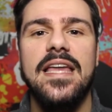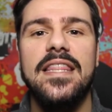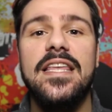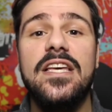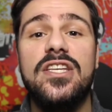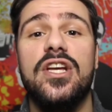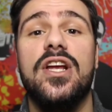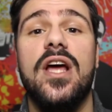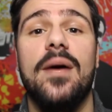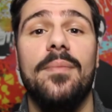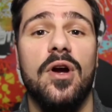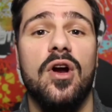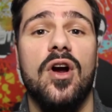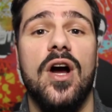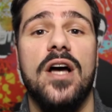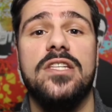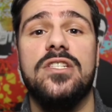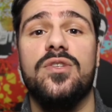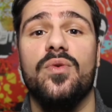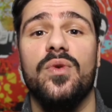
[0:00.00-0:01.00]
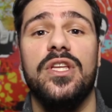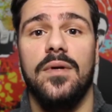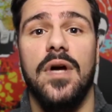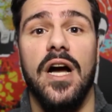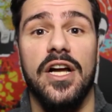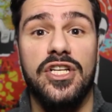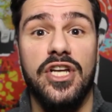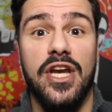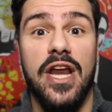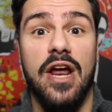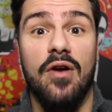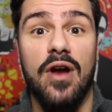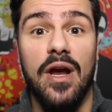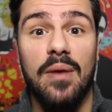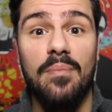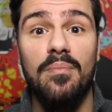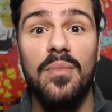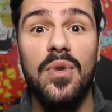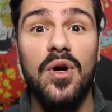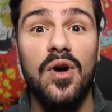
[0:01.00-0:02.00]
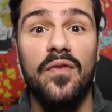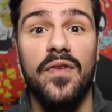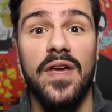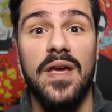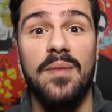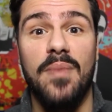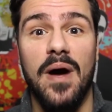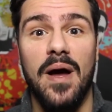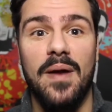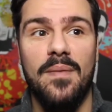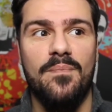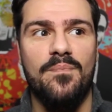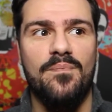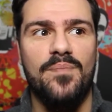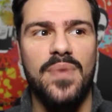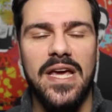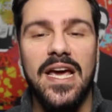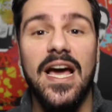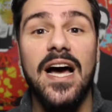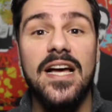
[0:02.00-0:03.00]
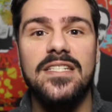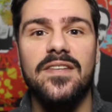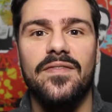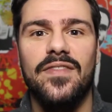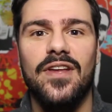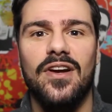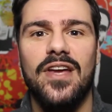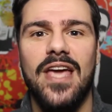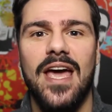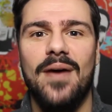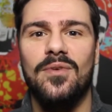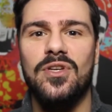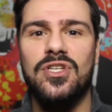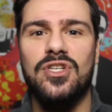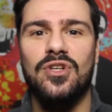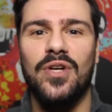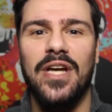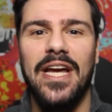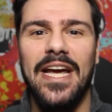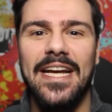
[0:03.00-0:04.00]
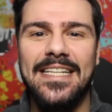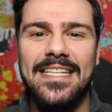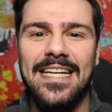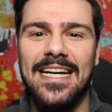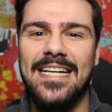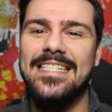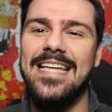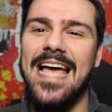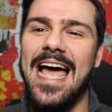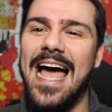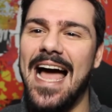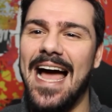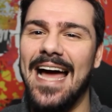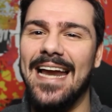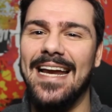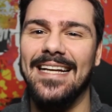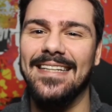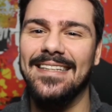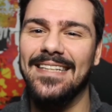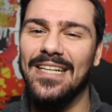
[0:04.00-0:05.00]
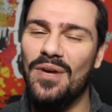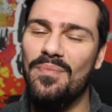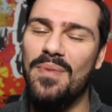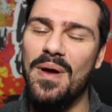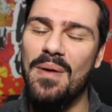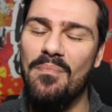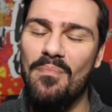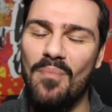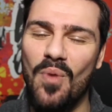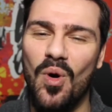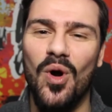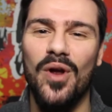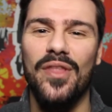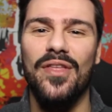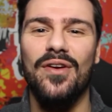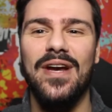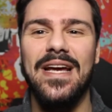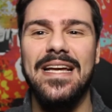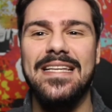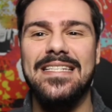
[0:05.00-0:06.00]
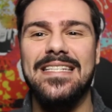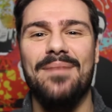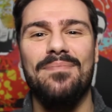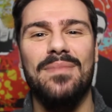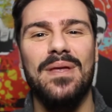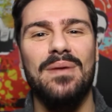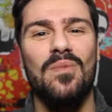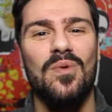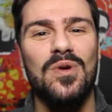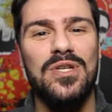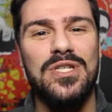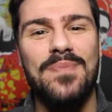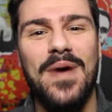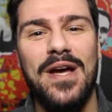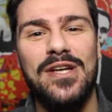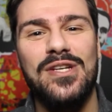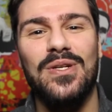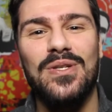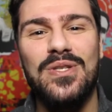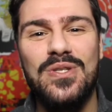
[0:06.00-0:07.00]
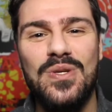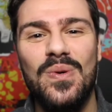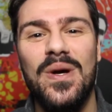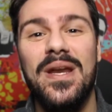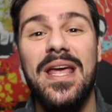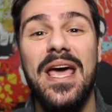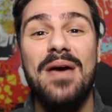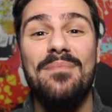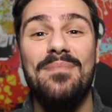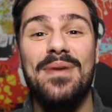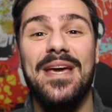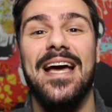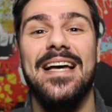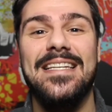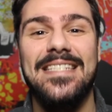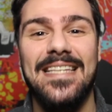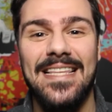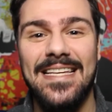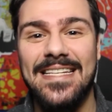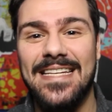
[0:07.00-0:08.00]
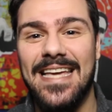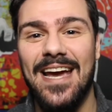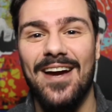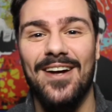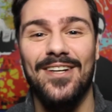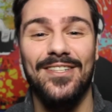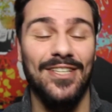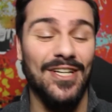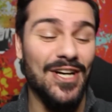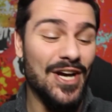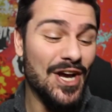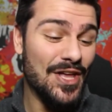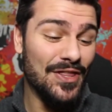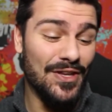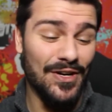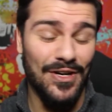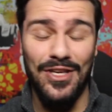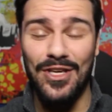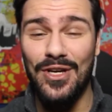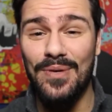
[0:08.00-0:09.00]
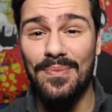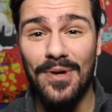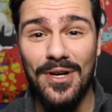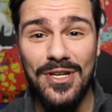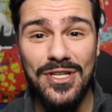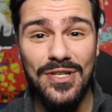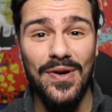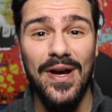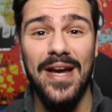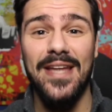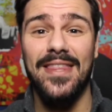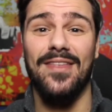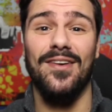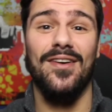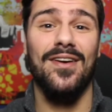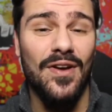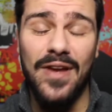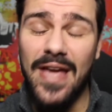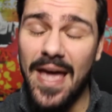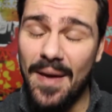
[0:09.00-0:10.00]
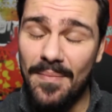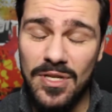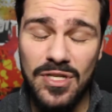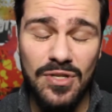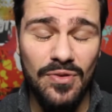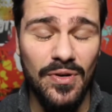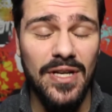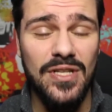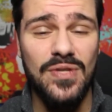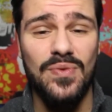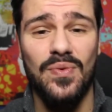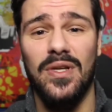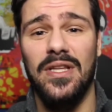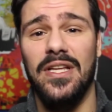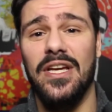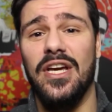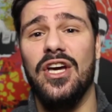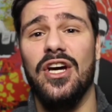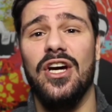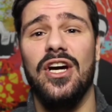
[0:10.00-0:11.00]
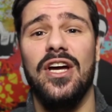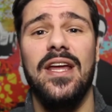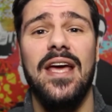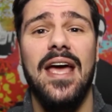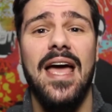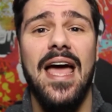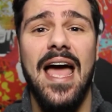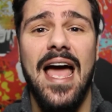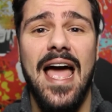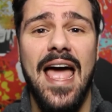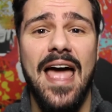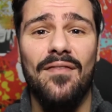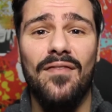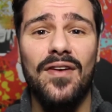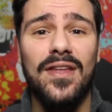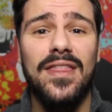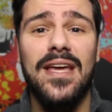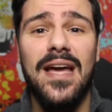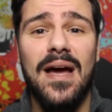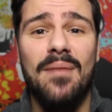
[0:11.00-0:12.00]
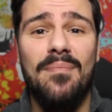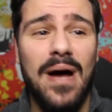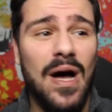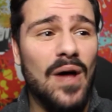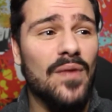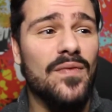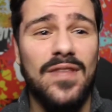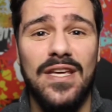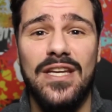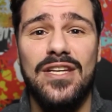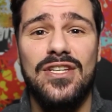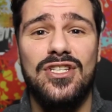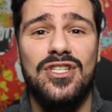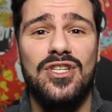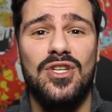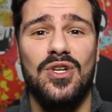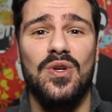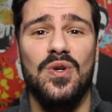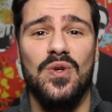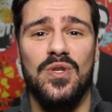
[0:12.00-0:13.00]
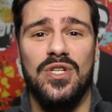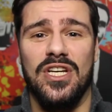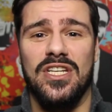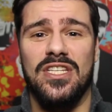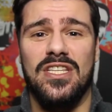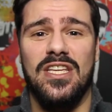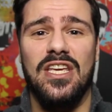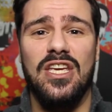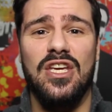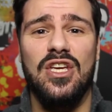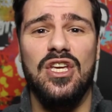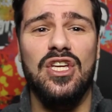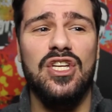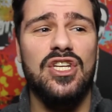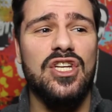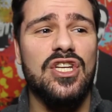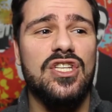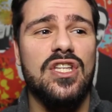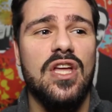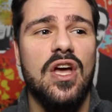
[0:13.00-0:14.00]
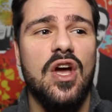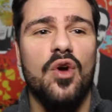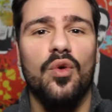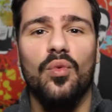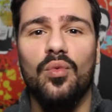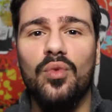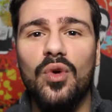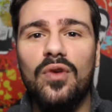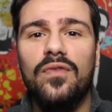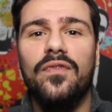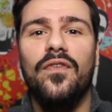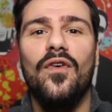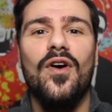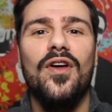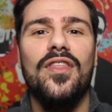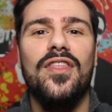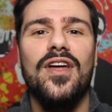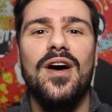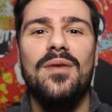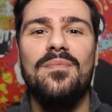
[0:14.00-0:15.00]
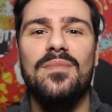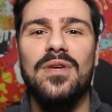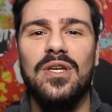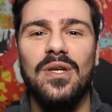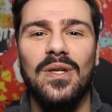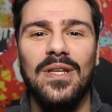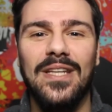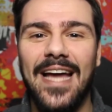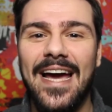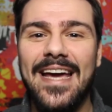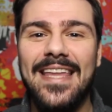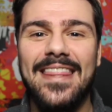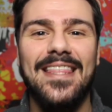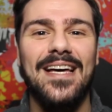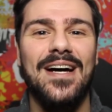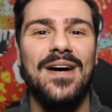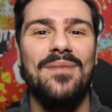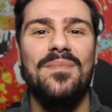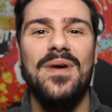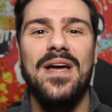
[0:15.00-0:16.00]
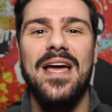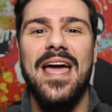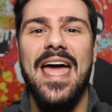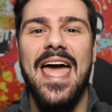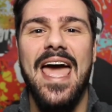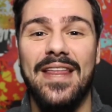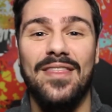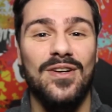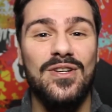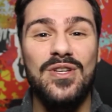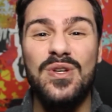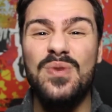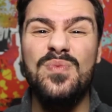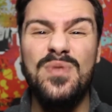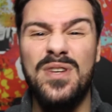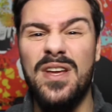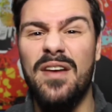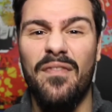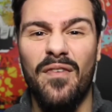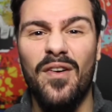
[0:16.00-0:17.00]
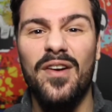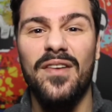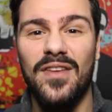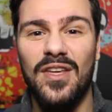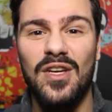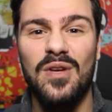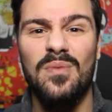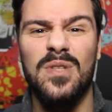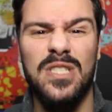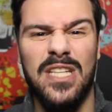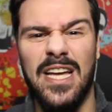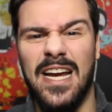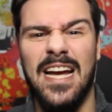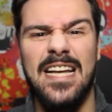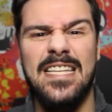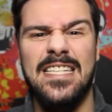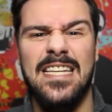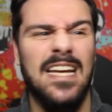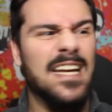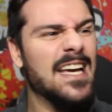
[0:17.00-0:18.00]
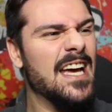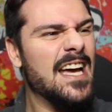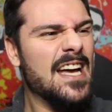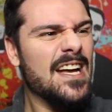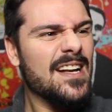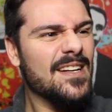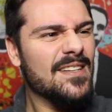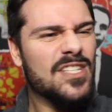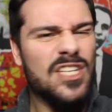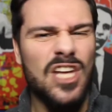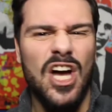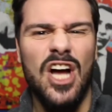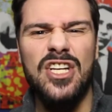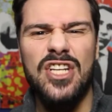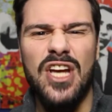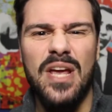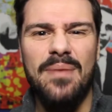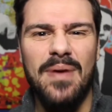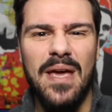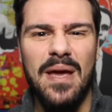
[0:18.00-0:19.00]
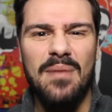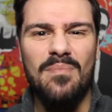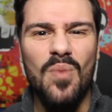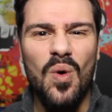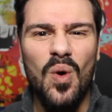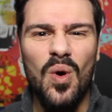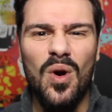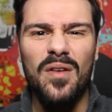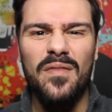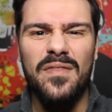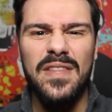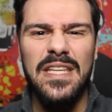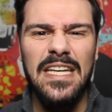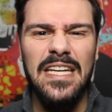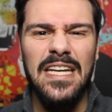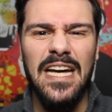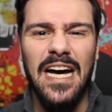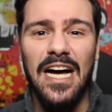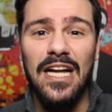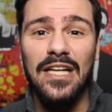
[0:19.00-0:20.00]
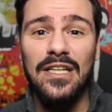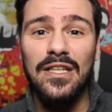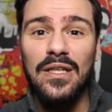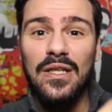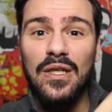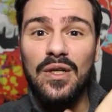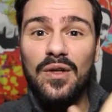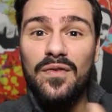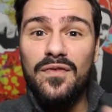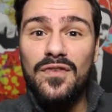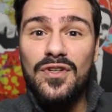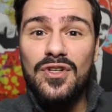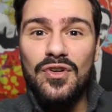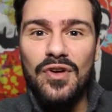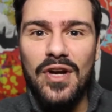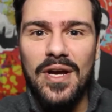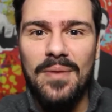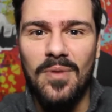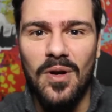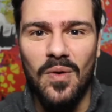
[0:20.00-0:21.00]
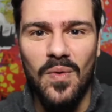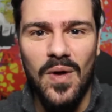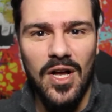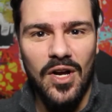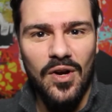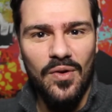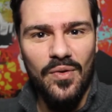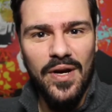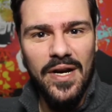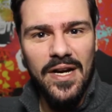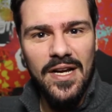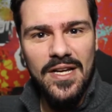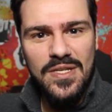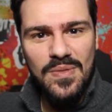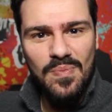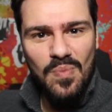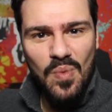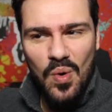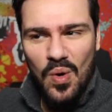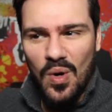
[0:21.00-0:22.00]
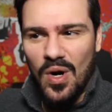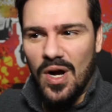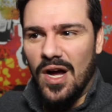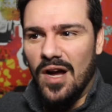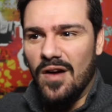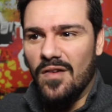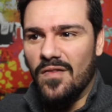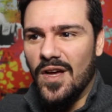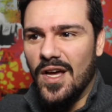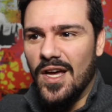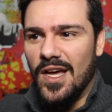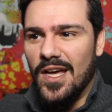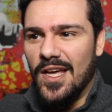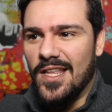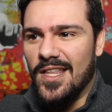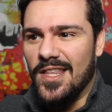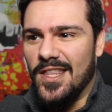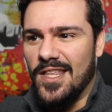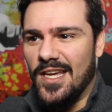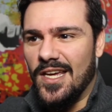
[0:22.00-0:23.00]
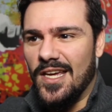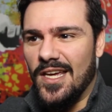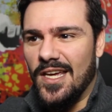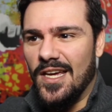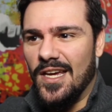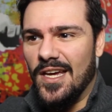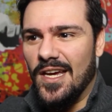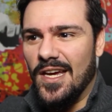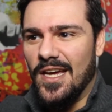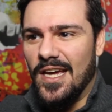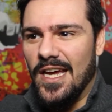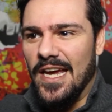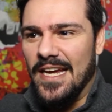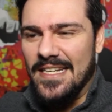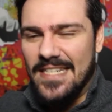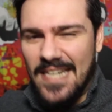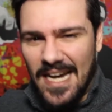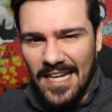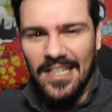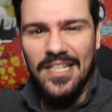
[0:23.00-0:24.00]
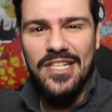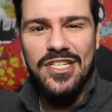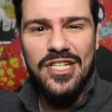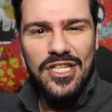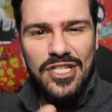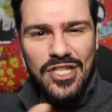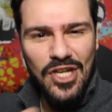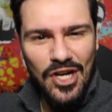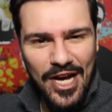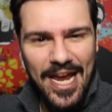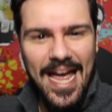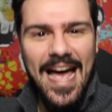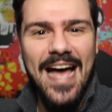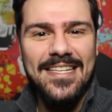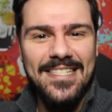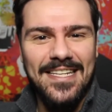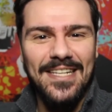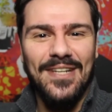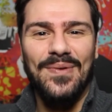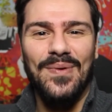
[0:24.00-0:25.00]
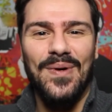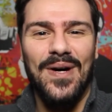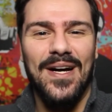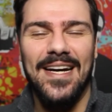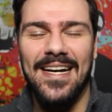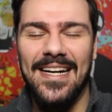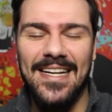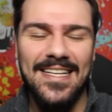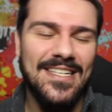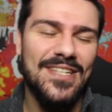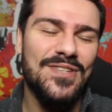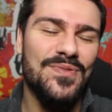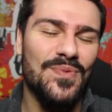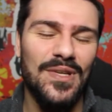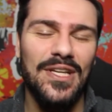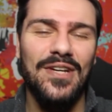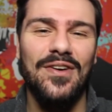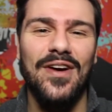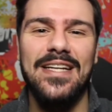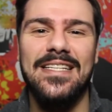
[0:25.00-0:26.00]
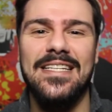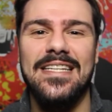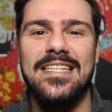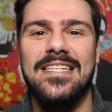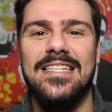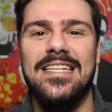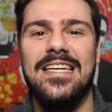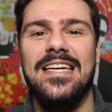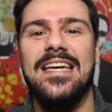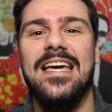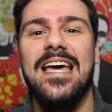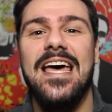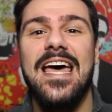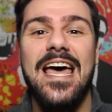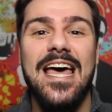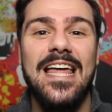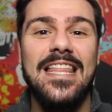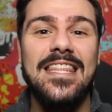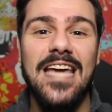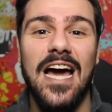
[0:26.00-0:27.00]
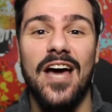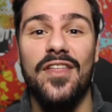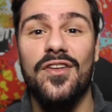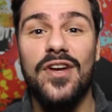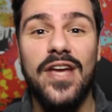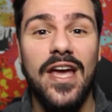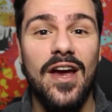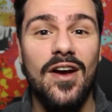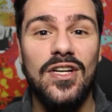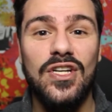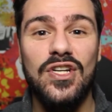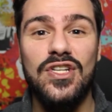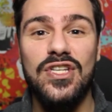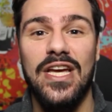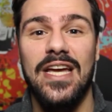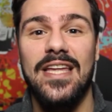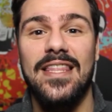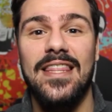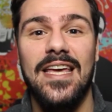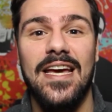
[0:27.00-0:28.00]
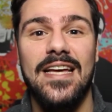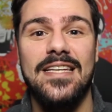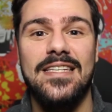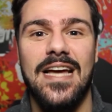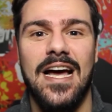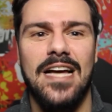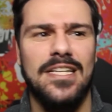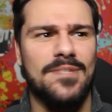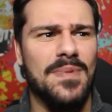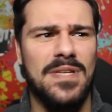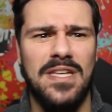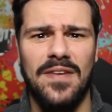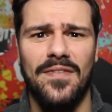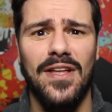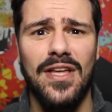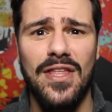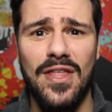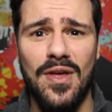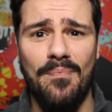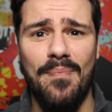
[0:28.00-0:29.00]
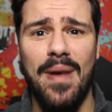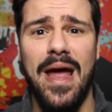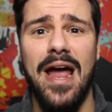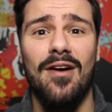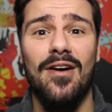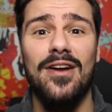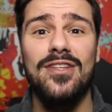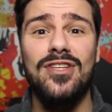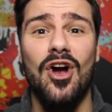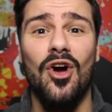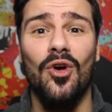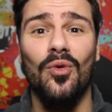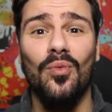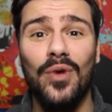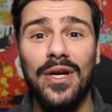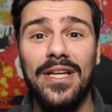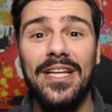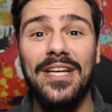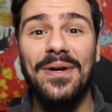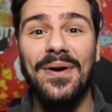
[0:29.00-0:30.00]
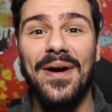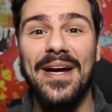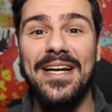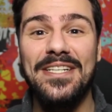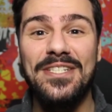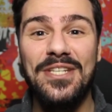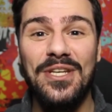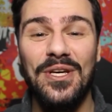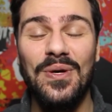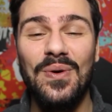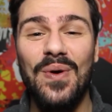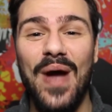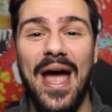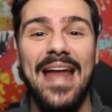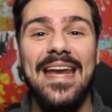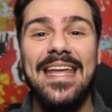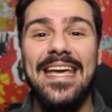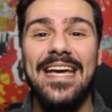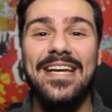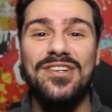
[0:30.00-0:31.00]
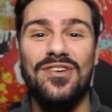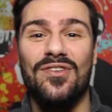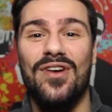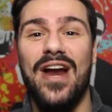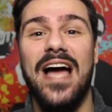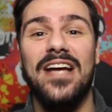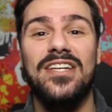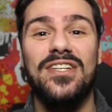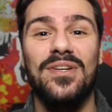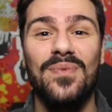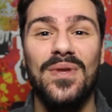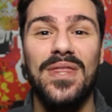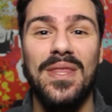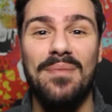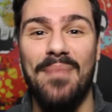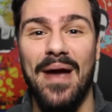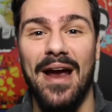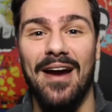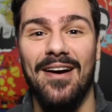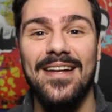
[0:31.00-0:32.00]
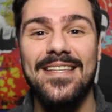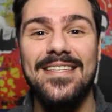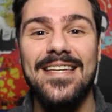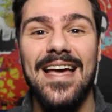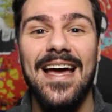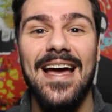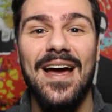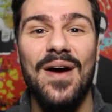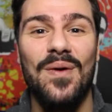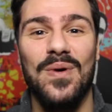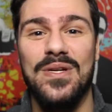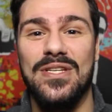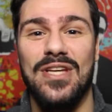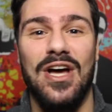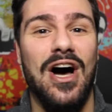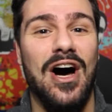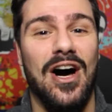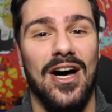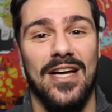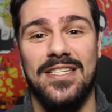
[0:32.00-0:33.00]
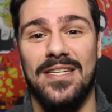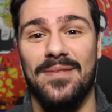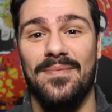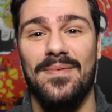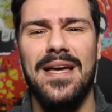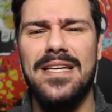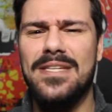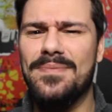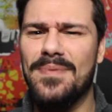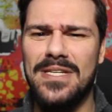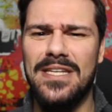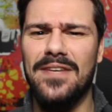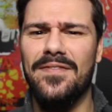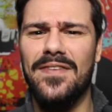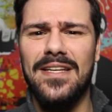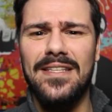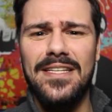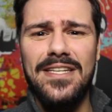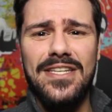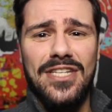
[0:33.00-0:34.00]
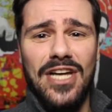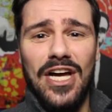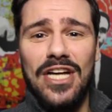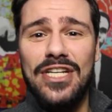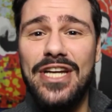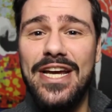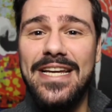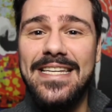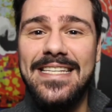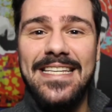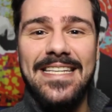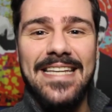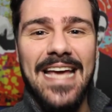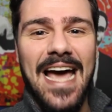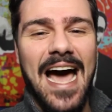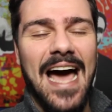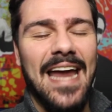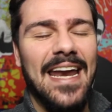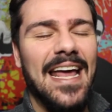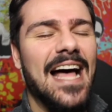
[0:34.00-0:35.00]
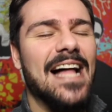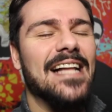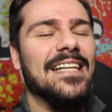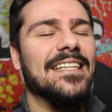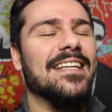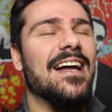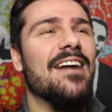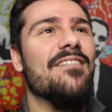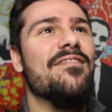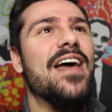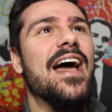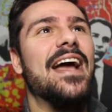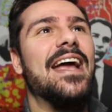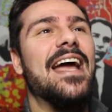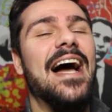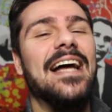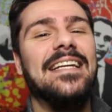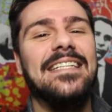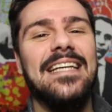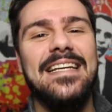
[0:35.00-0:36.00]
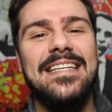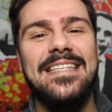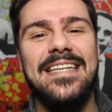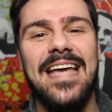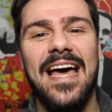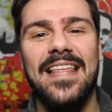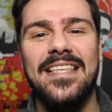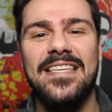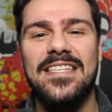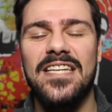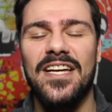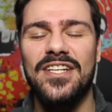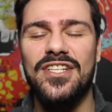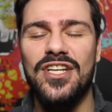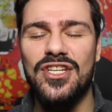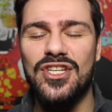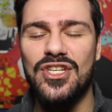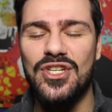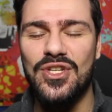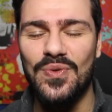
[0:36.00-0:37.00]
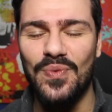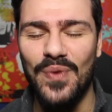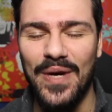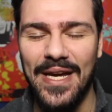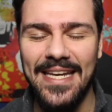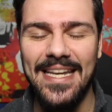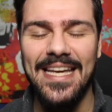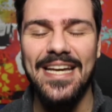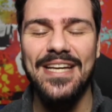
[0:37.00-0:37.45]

this could come across as a really a generic movie, but because of their chemistry, it does add a little bit more. There is something more special to it because of these character. Their humor is great. Their, their chemistry is really good. Everything about these two just, you, you just, root for them, you like them, and they're two different humors. Like I said, Sanjay being more of the aloof dreamer, while Karina is more of the intelligent, sarcastic one, and it's just really great to see. The other characters in this, uh, specifically their parents, are really great too. Any interaction with the parents was awesome. Specifically, Sanjay's dad. Love that guy to death. Such a sweet,